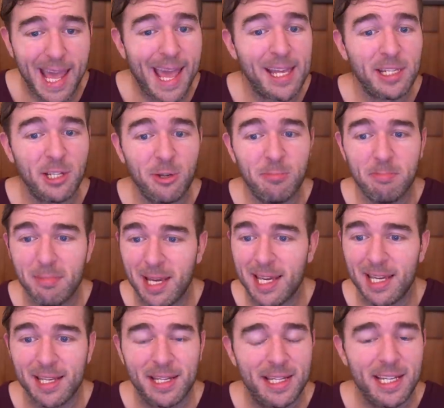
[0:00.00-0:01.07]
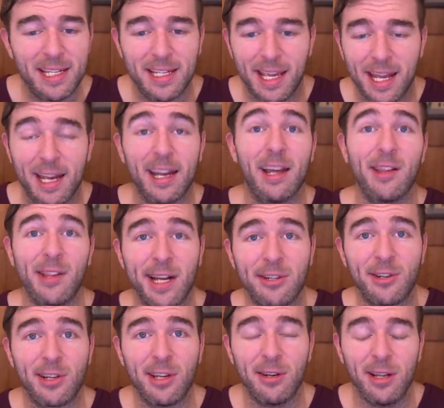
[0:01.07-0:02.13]
as you may indeed get
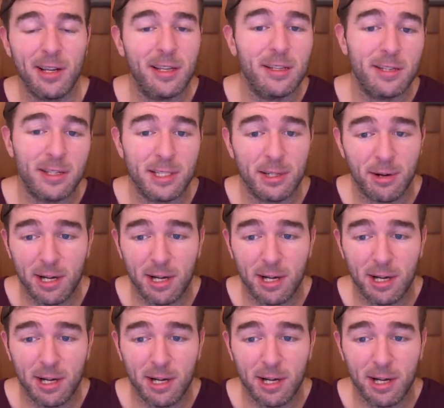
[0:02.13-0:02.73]
electrocuted. So